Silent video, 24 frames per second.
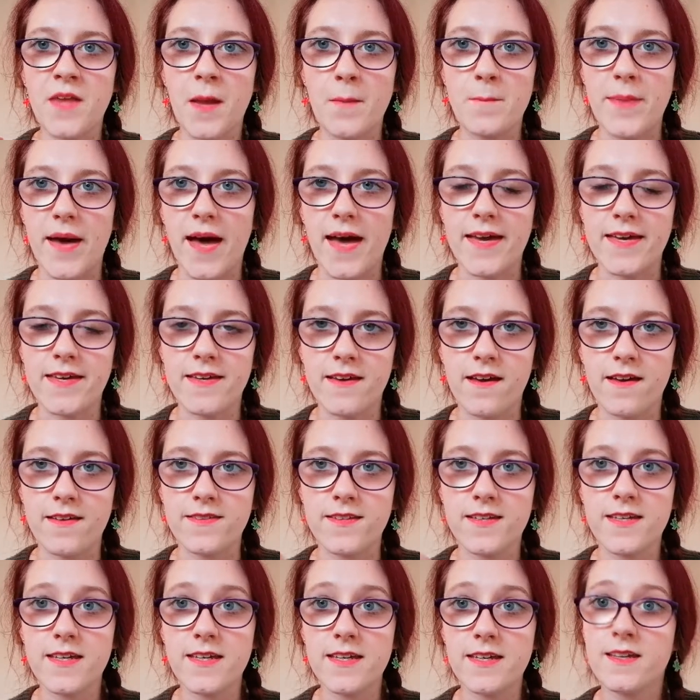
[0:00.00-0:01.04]
by uh, the
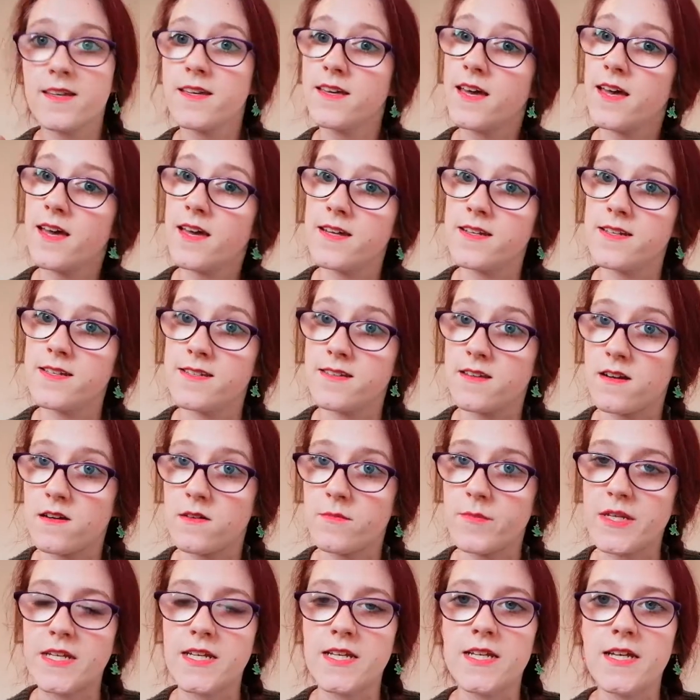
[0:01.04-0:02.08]
king and his
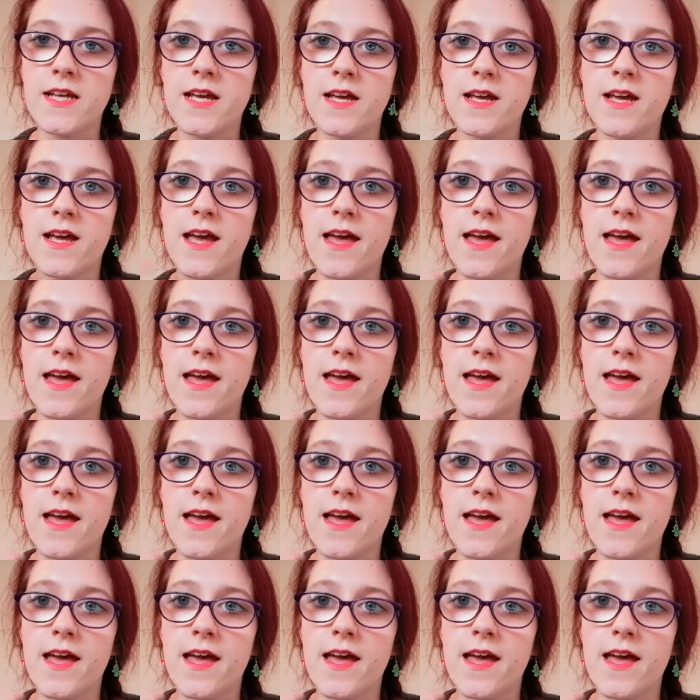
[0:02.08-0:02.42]
army.